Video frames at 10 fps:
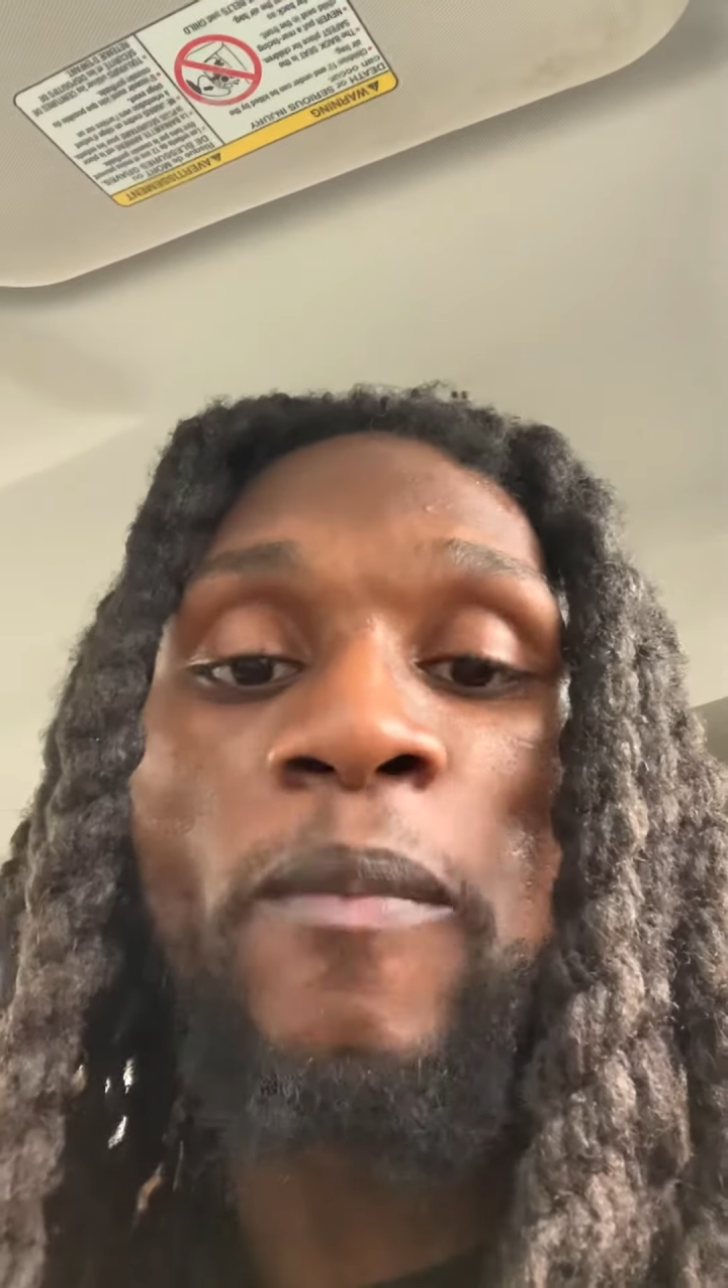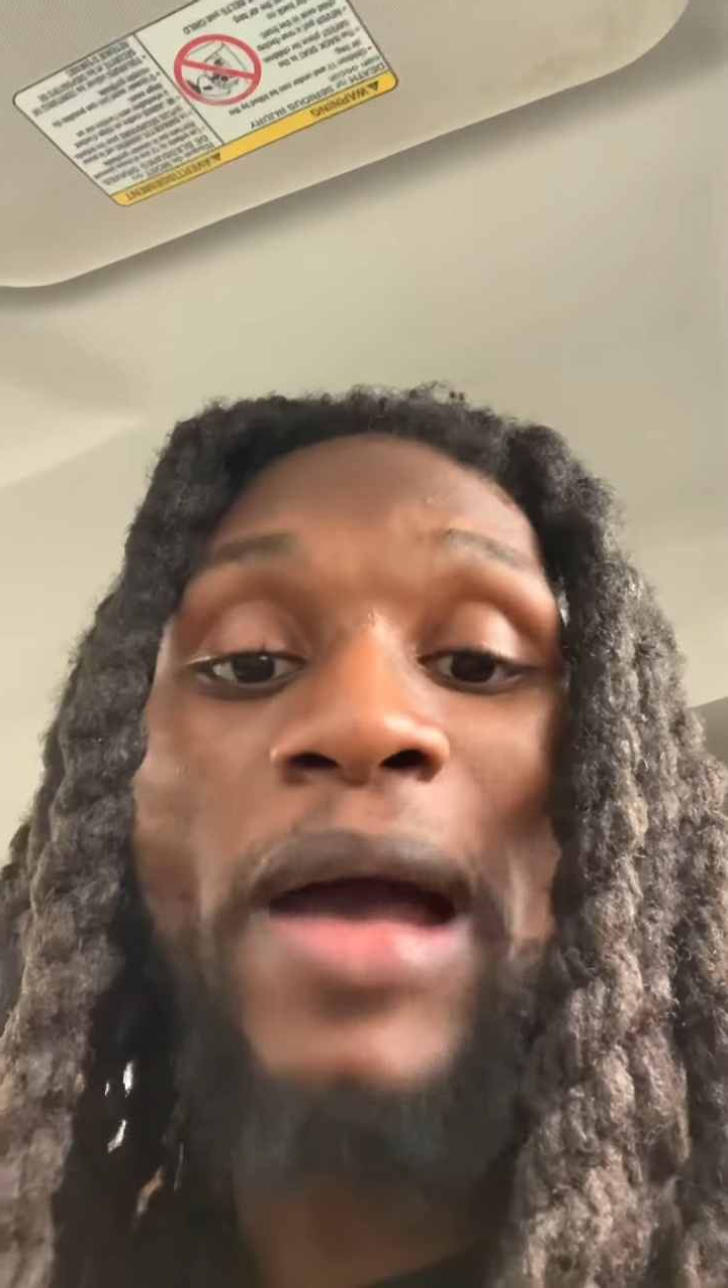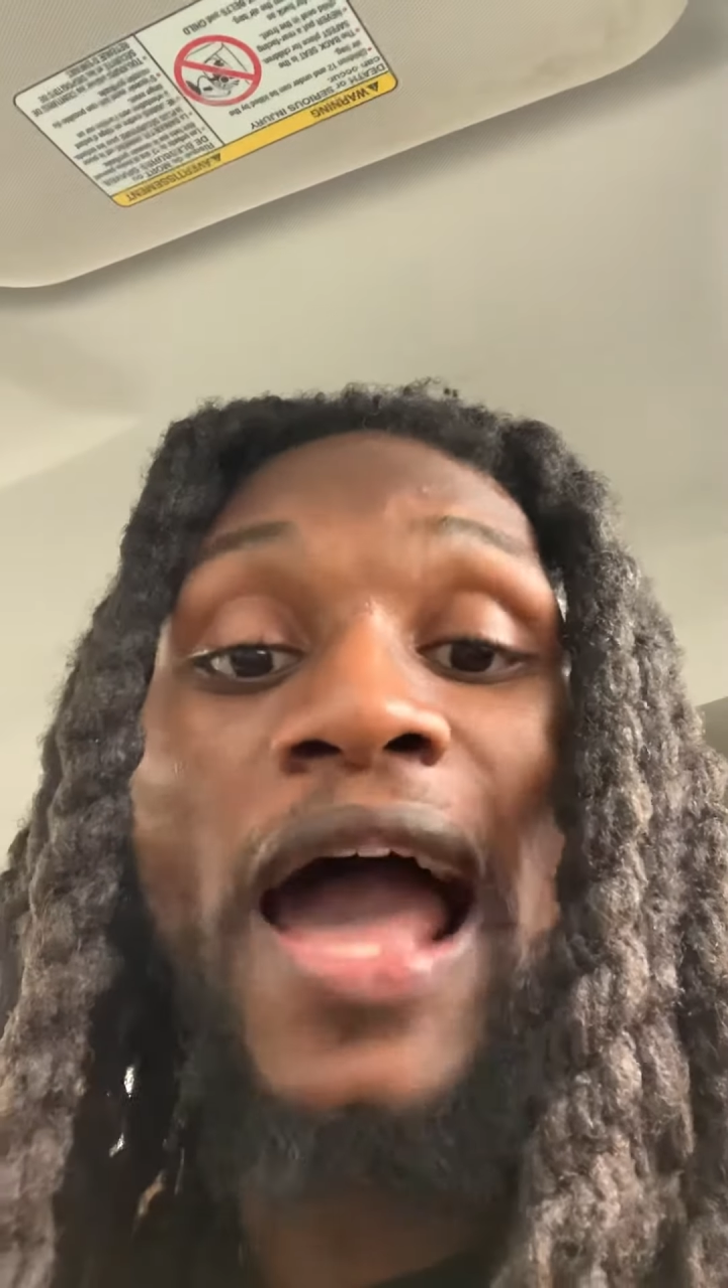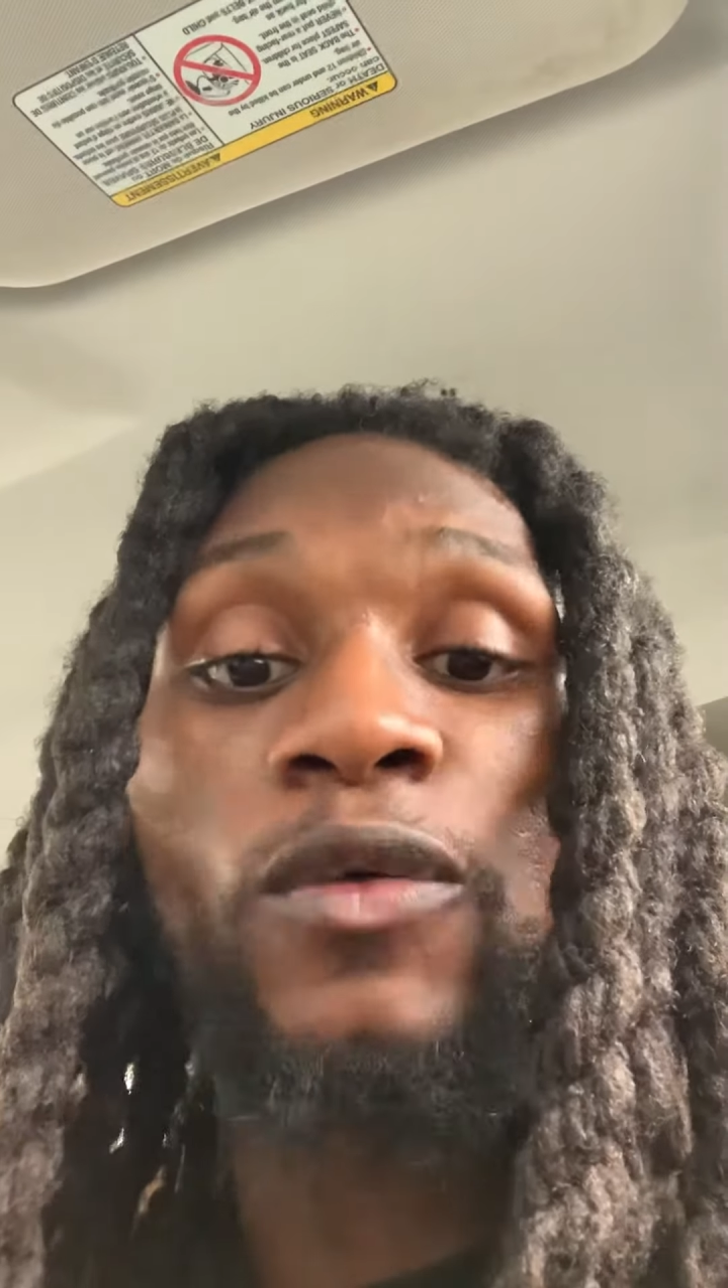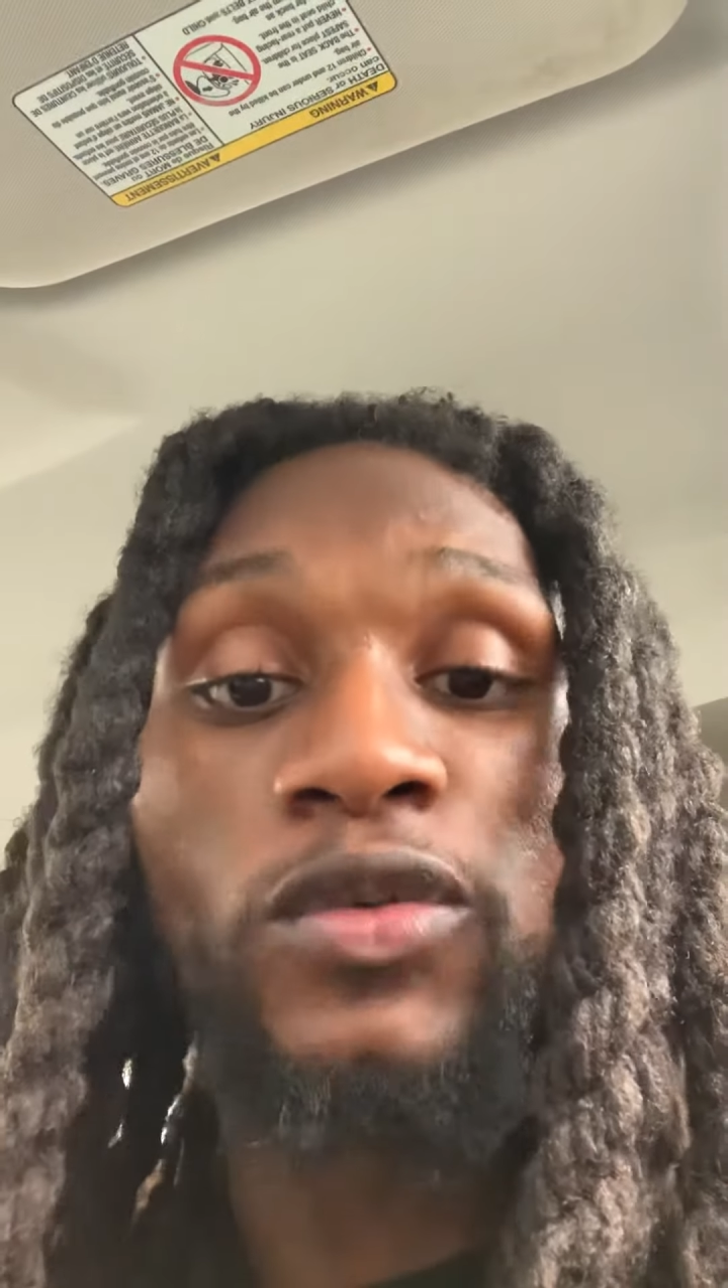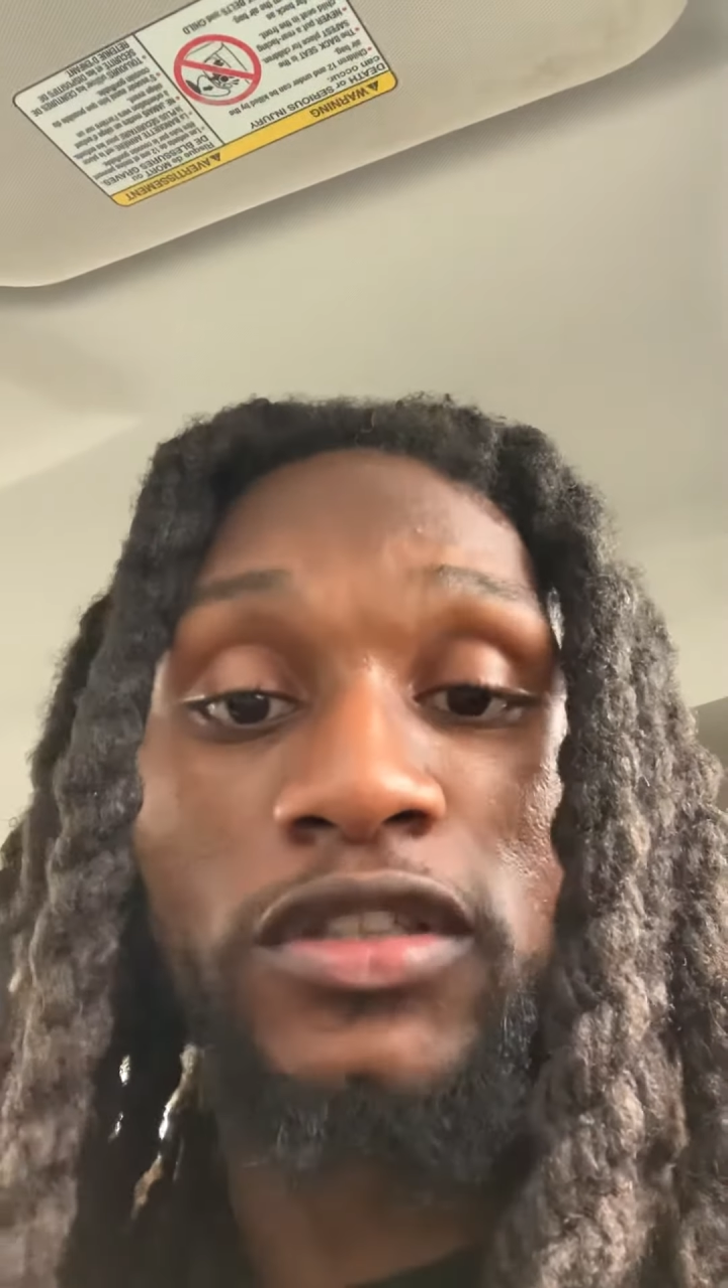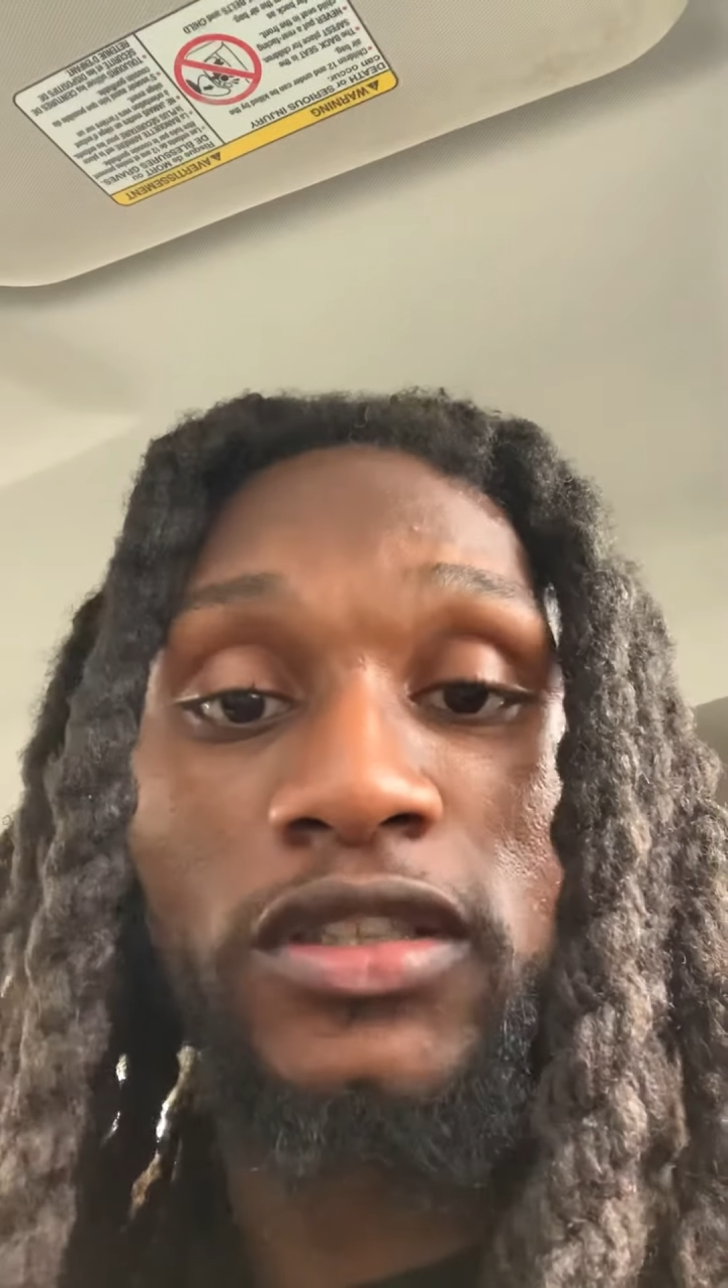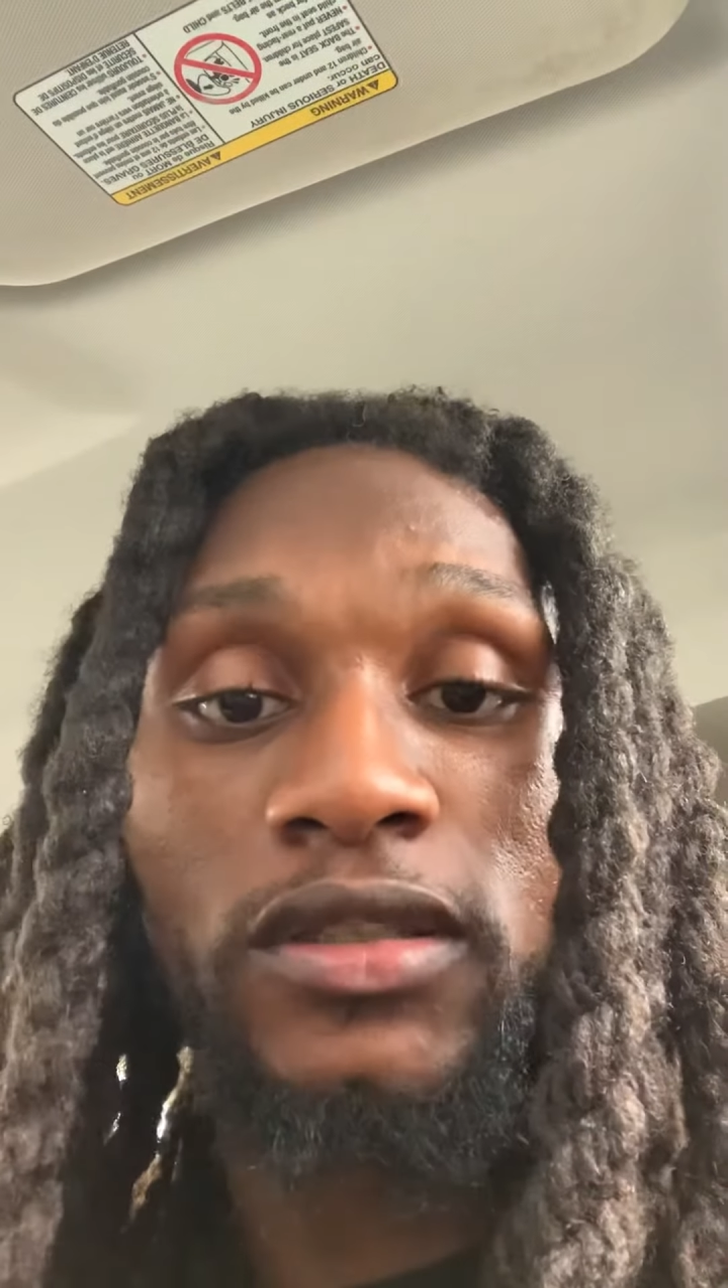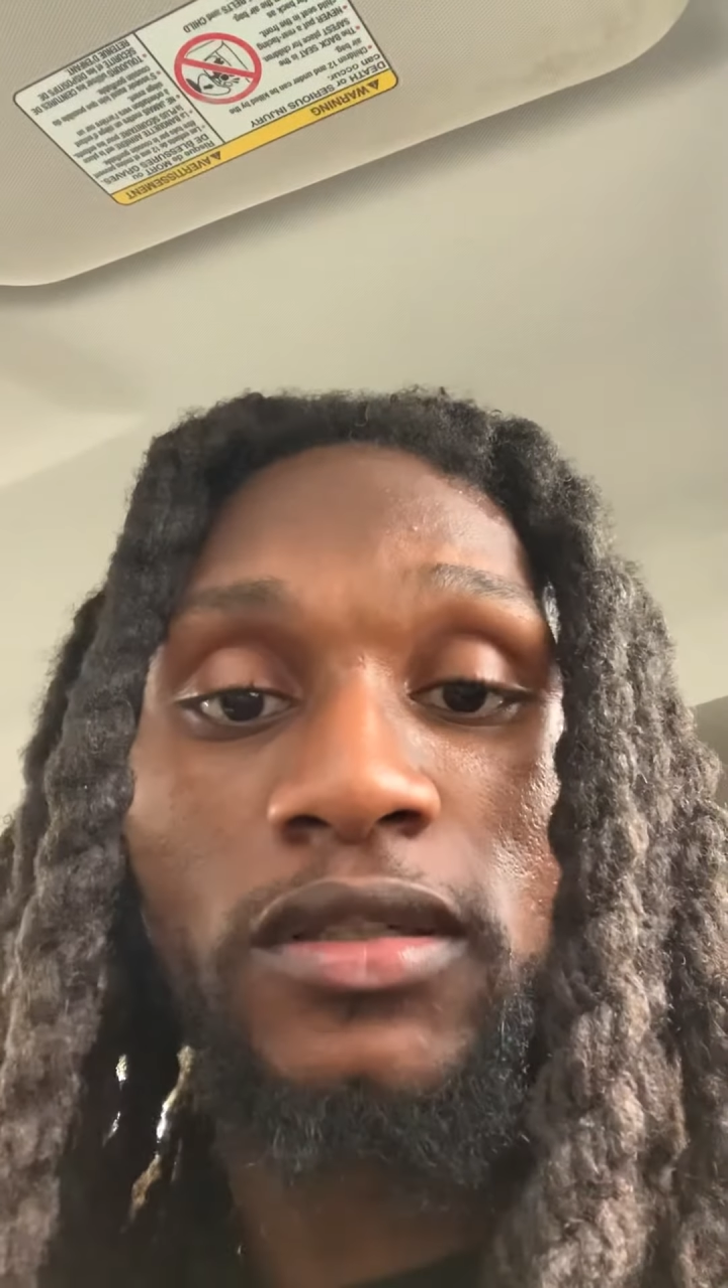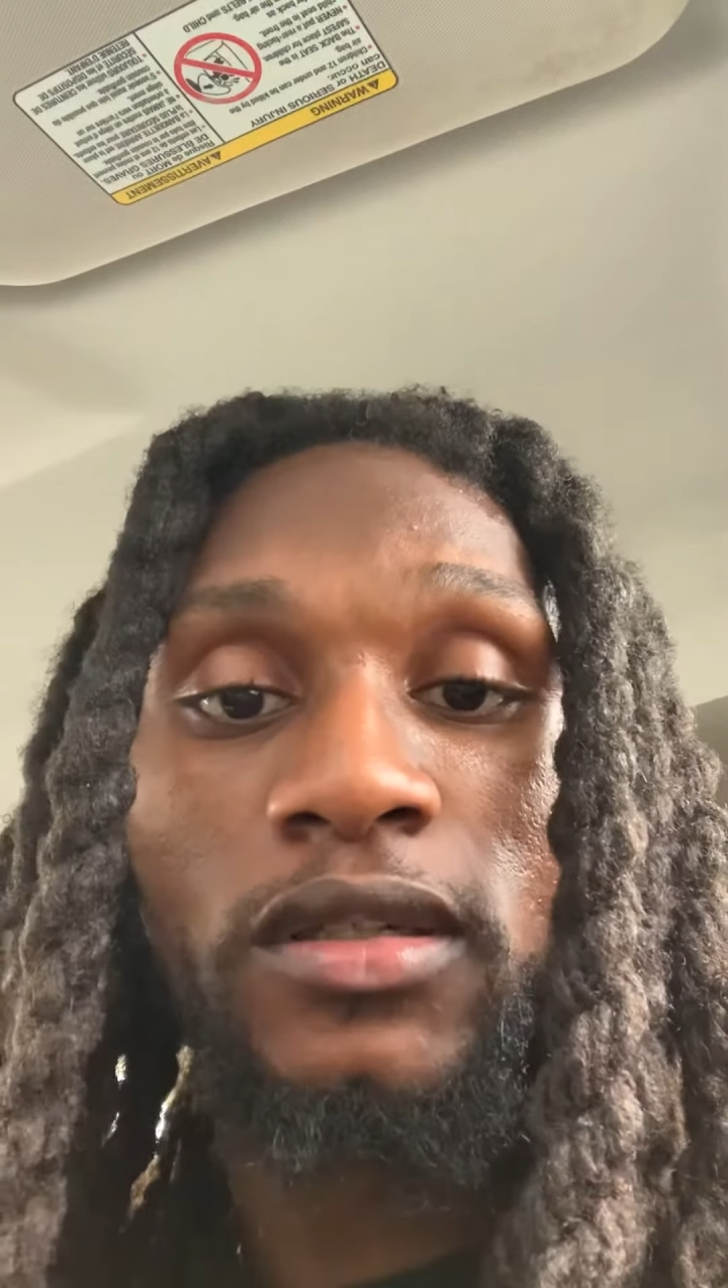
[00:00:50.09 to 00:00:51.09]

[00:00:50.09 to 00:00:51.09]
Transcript: backwards